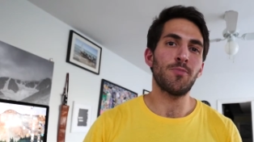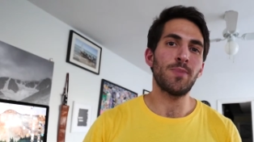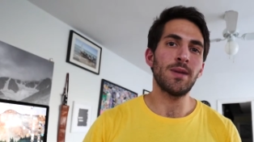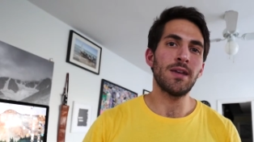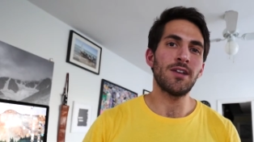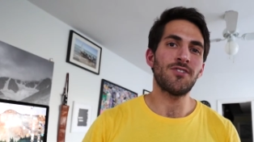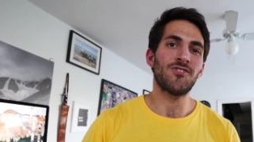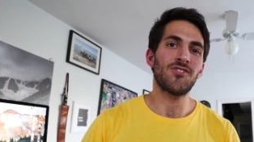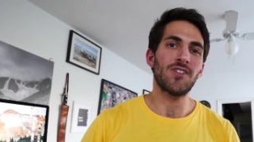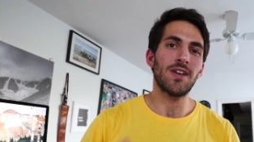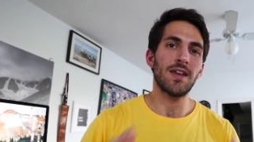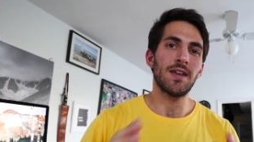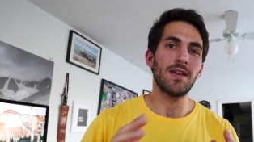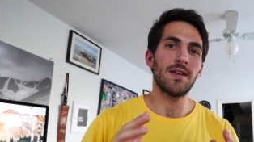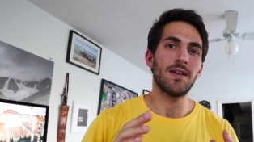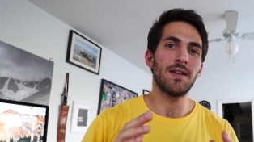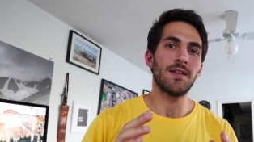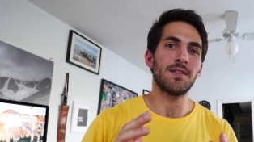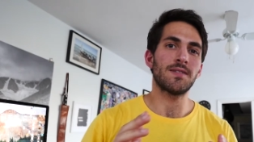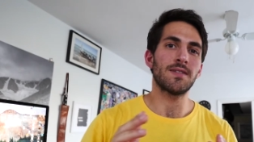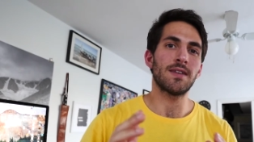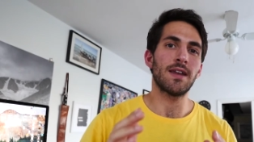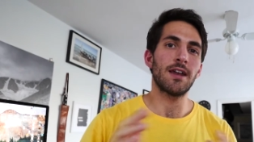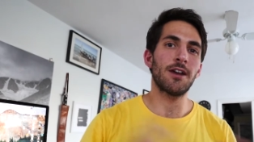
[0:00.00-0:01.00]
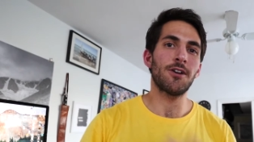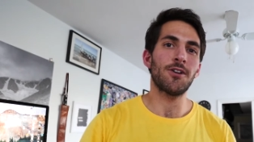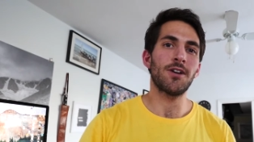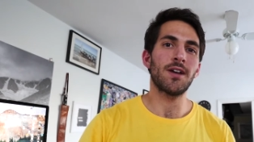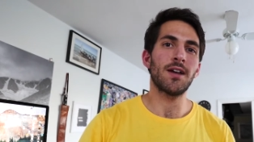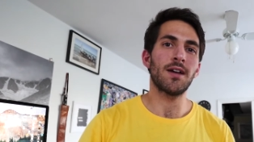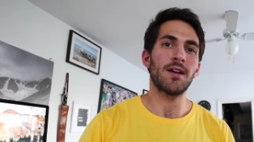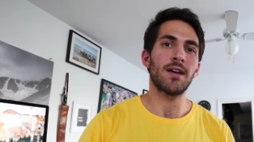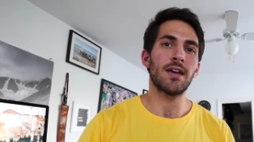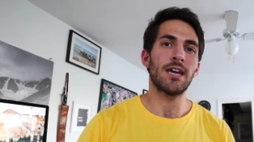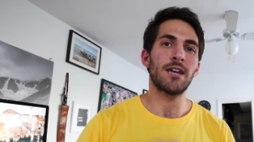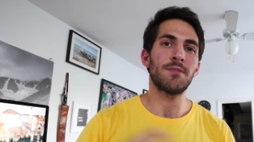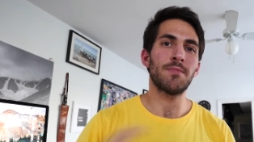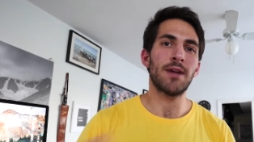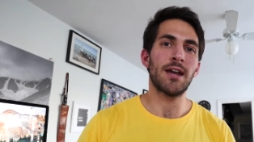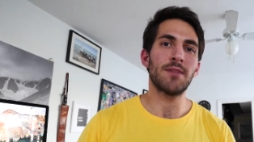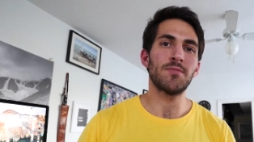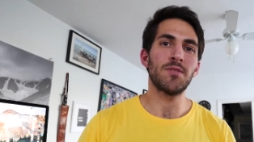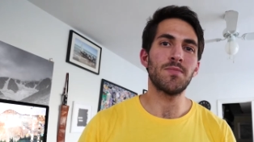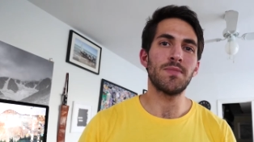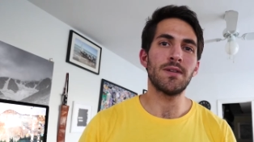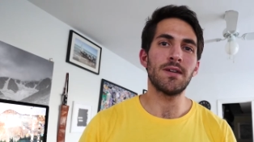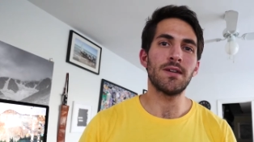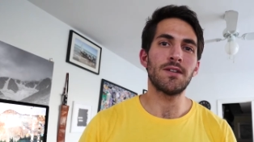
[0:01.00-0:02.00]
Beach is an area in
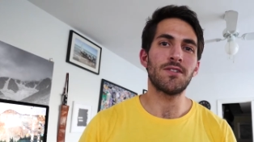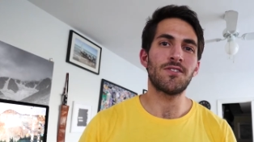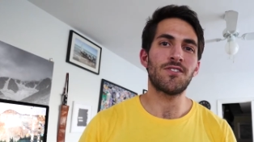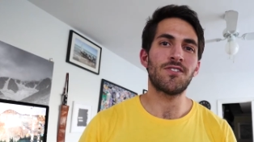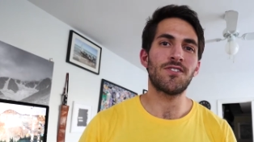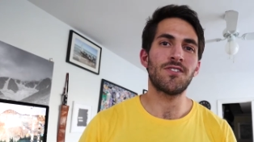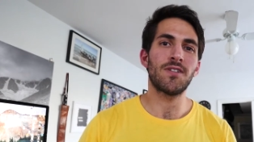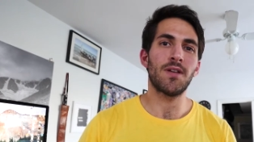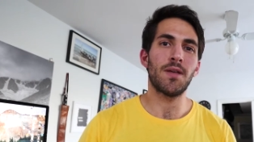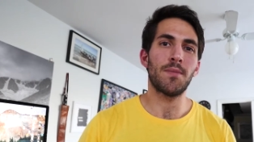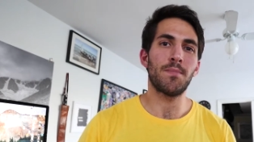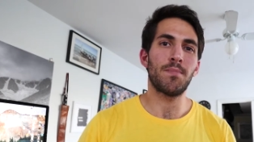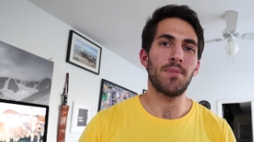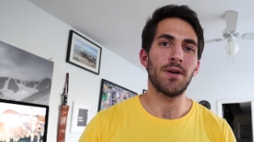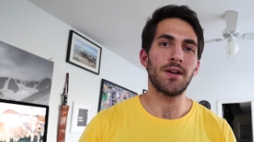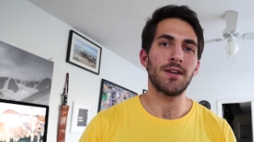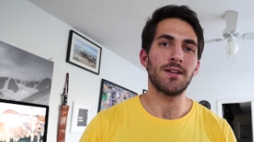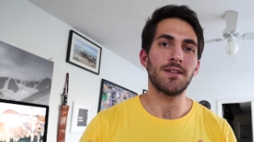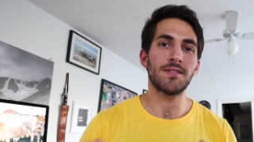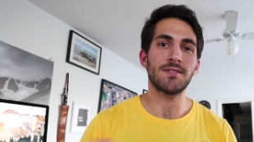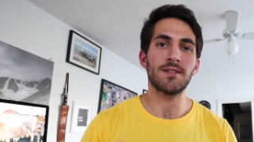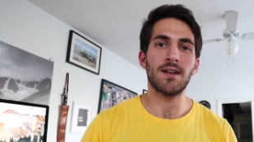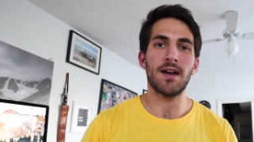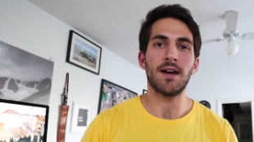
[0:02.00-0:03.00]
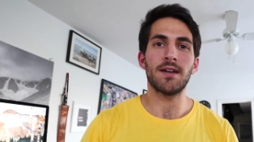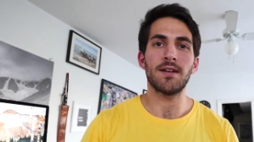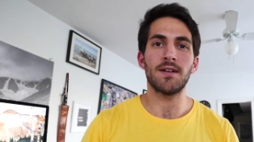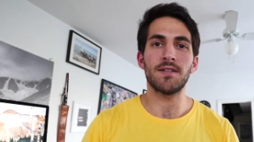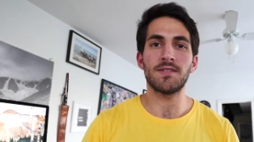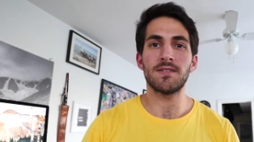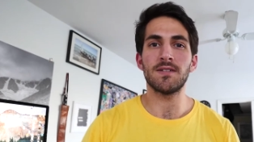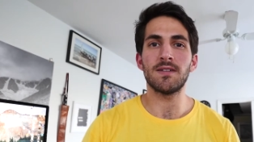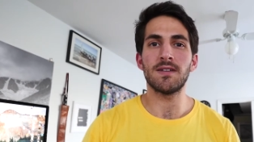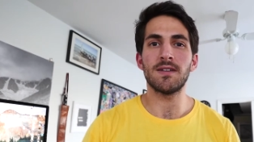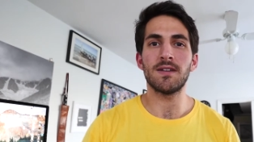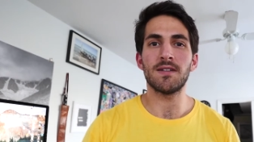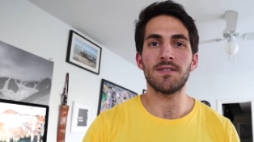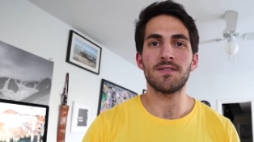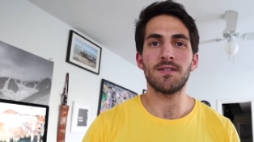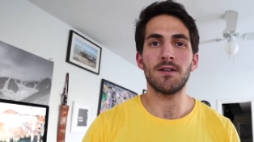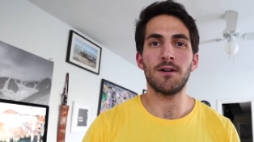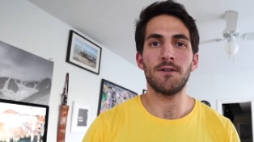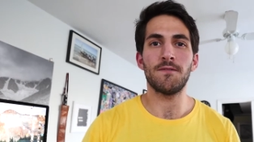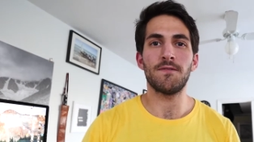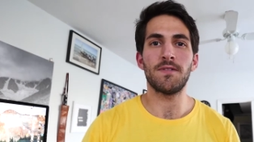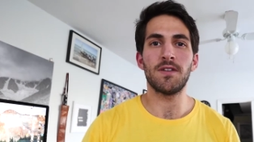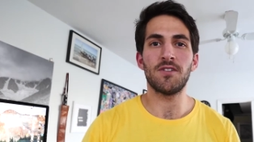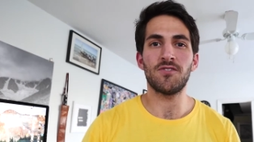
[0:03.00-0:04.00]
Miami Beach, but it is not a city in
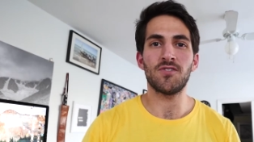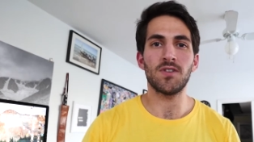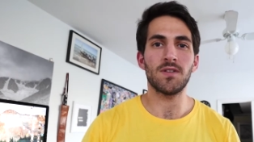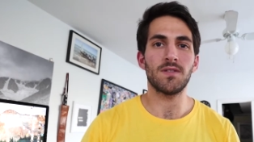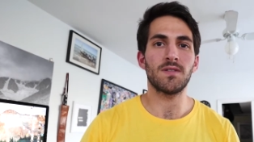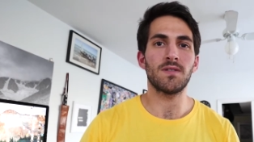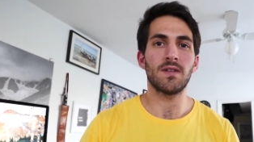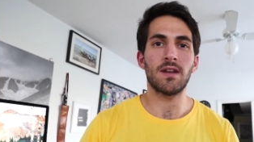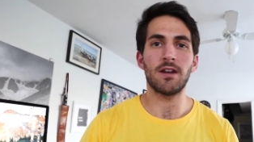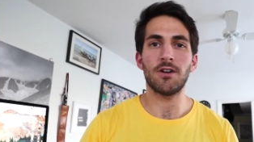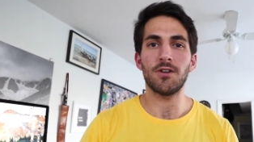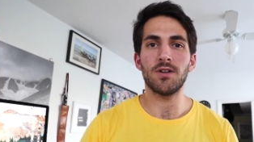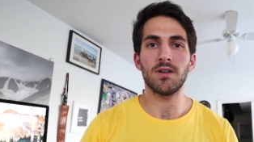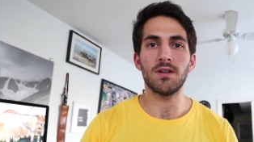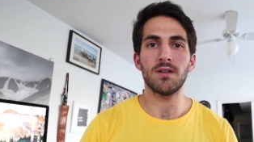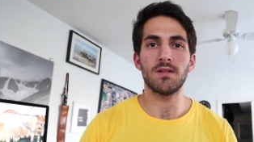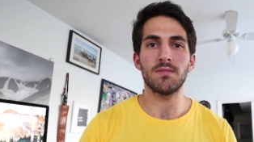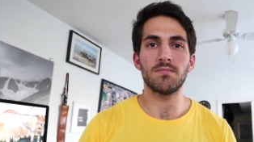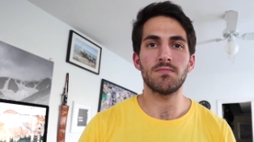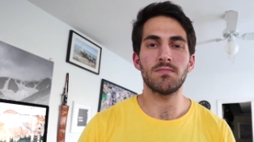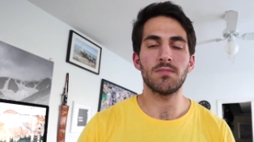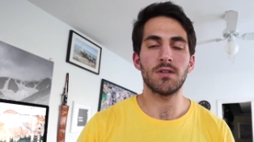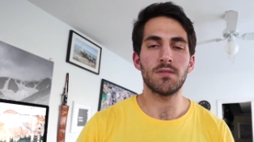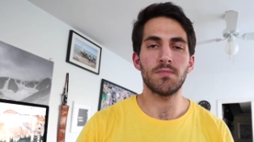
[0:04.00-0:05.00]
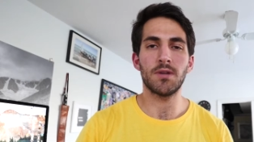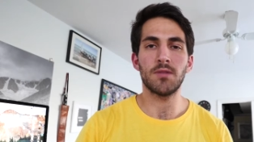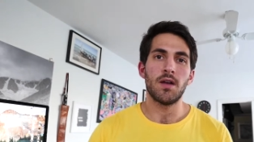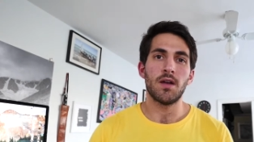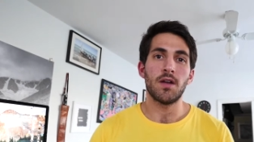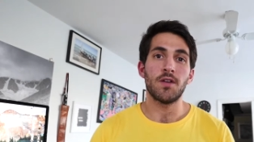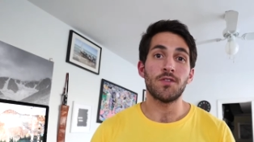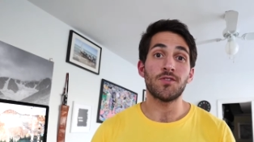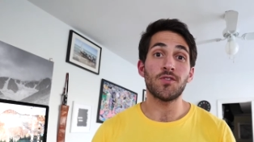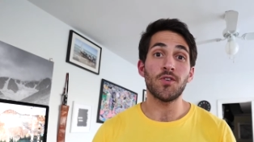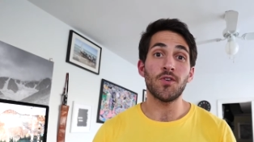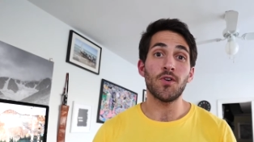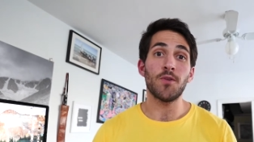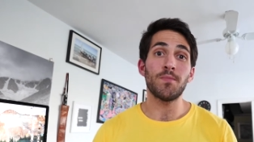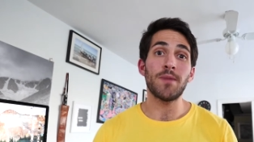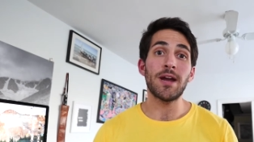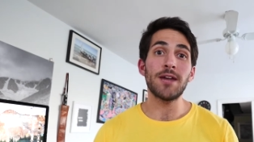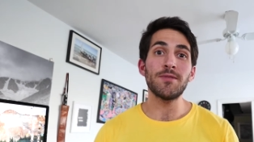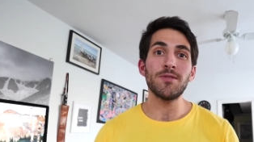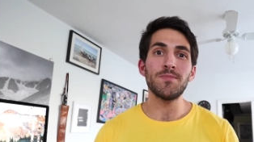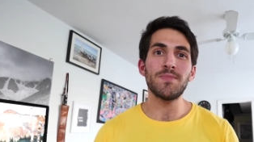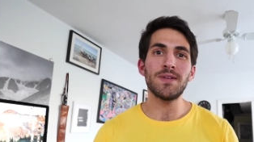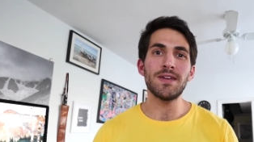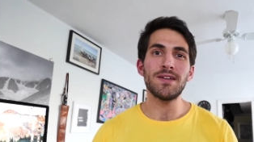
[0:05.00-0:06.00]
itself, it is just an area in Miami. So
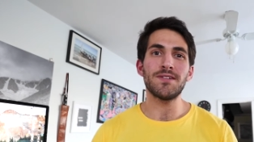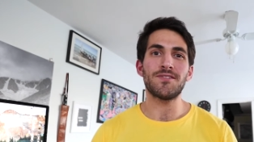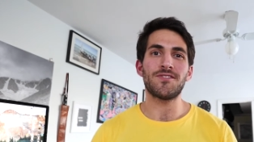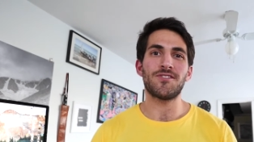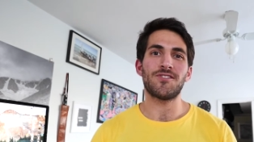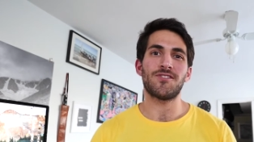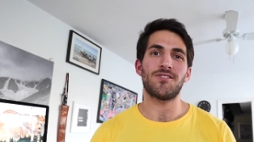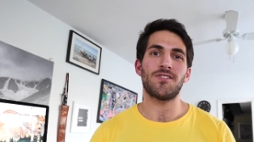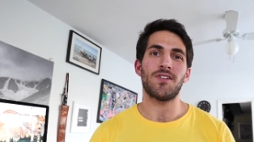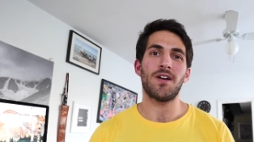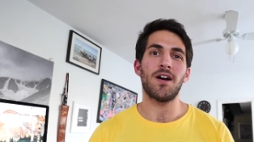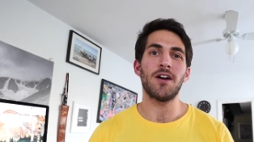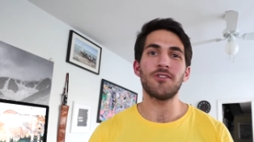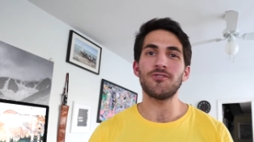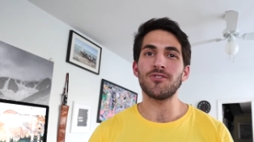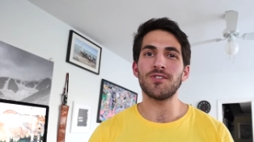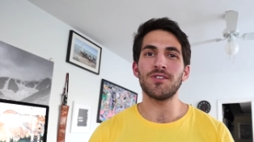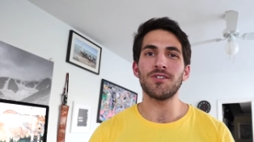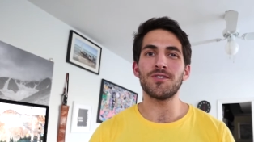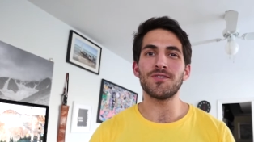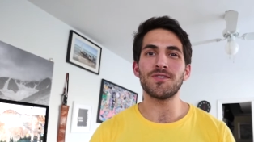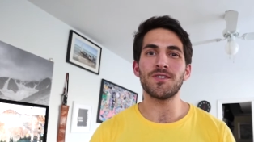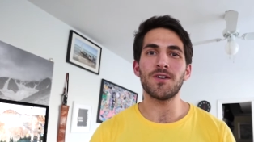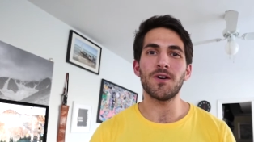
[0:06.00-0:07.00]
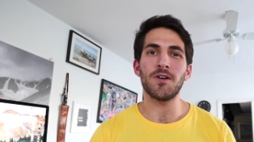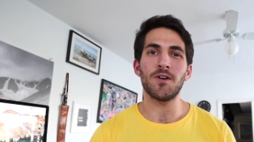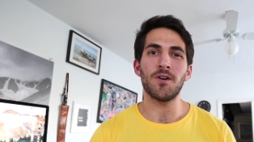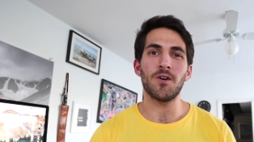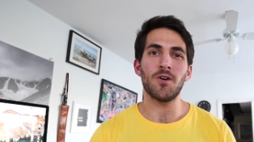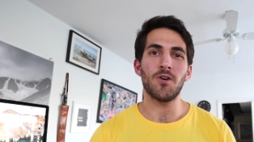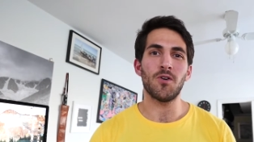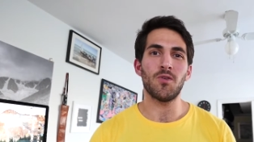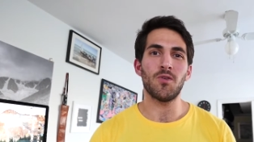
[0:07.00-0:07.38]
Miami Beach 100 years ago